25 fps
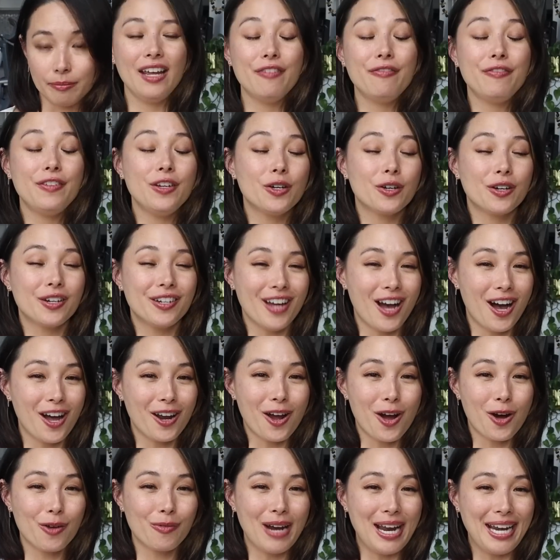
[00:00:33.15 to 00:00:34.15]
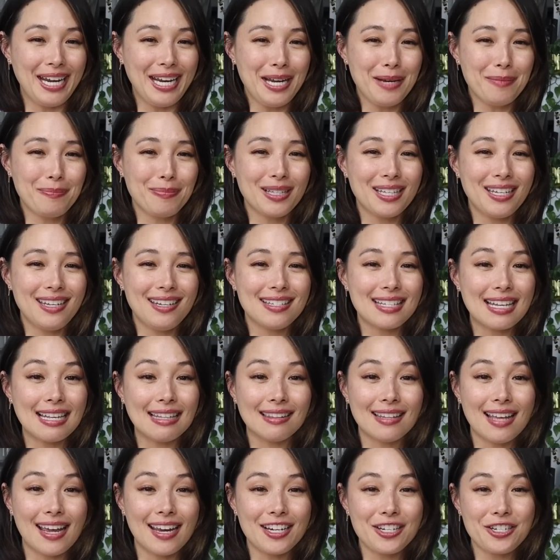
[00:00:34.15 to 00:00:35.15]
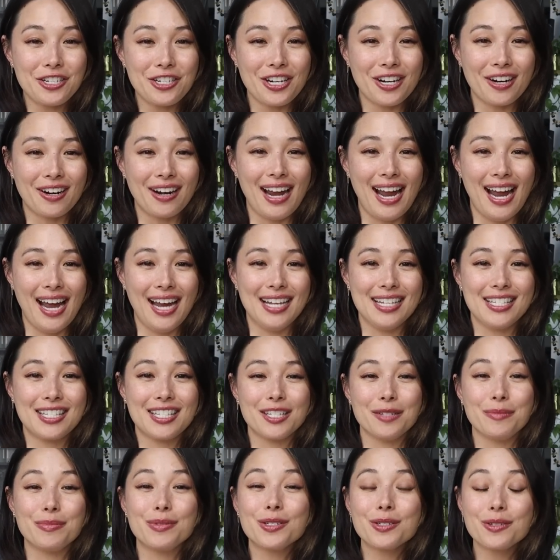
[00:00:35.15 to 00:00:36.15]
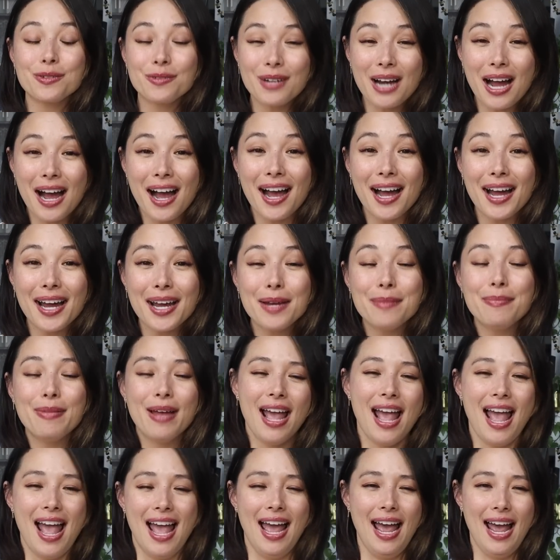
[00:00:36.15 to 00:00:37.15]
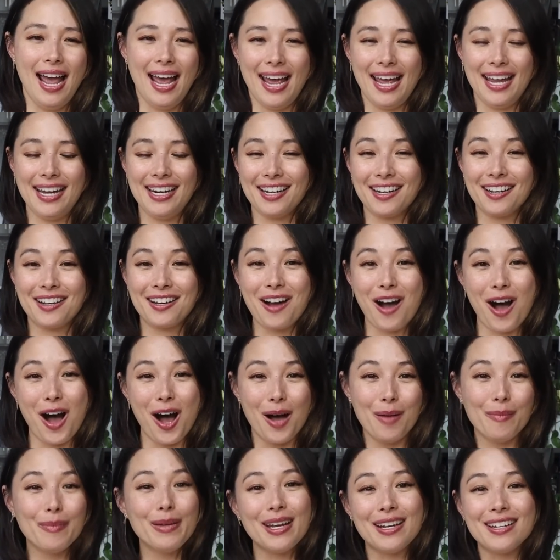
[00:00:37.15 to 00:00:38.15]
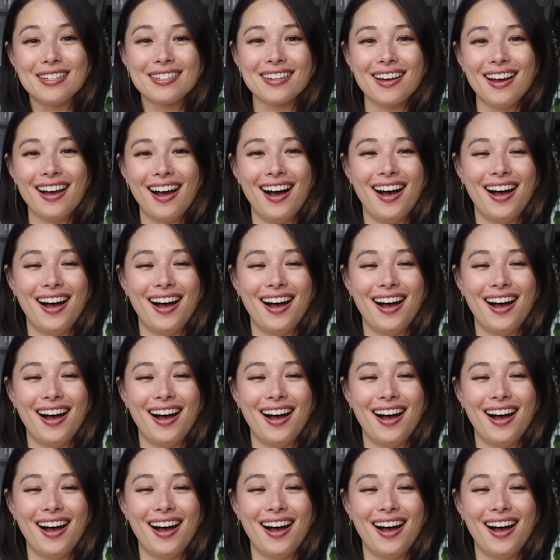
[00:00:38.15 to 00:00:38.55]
If you're not already, please like, share, and subscribe, and comment